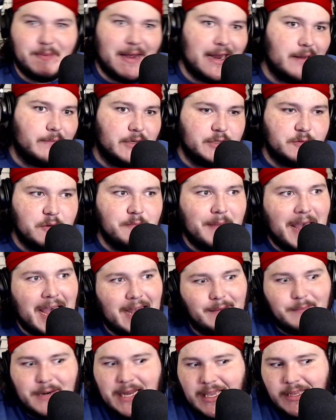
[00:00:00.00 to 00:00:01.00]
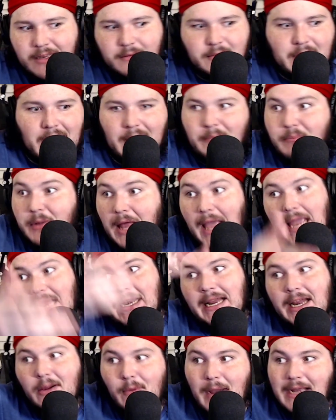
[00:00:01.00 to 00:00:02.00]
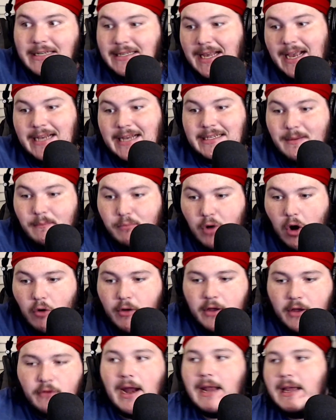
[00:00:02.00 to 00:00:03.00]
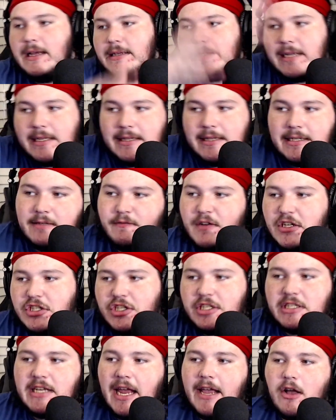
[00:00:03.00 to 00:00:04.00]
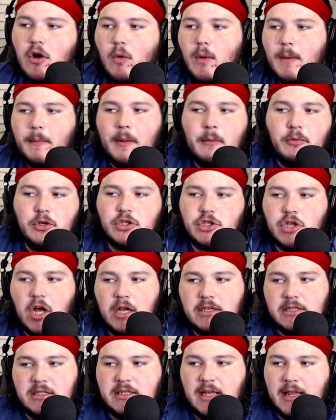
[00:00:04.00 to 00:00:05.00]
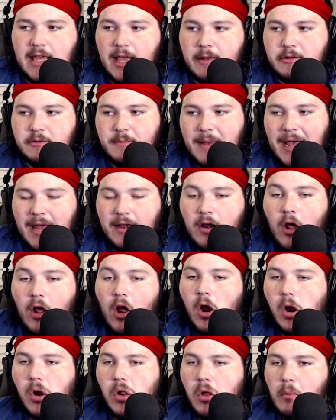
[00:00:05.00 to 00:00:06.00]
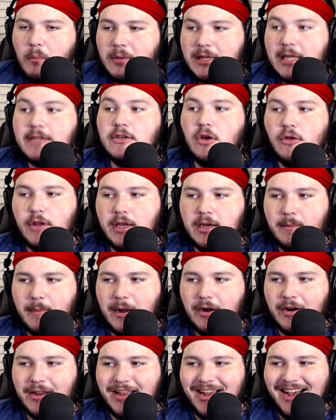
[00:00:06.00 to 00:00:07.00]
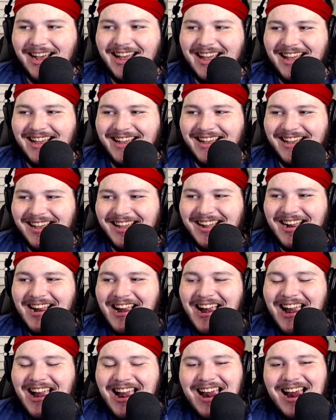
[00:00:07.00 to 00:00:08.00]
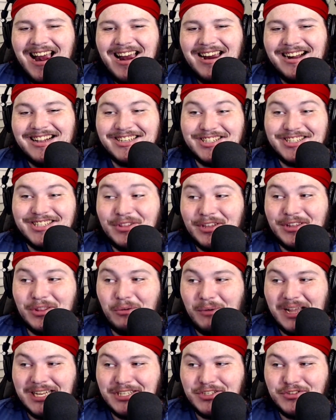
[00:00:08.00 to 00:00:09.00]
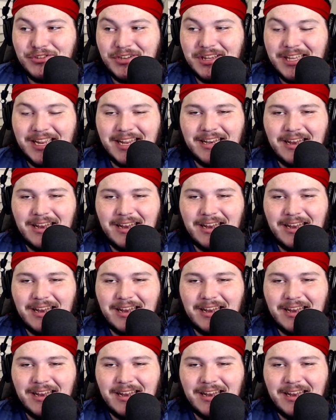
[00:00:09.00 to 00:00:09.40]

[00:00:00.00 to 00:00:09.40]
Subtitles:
it must be bad, but I play it anyways, I guess I'm broken, right? It's like this vicious cycle where people just constantly say the game's bad. But that's only in America. It's only in the West, really, and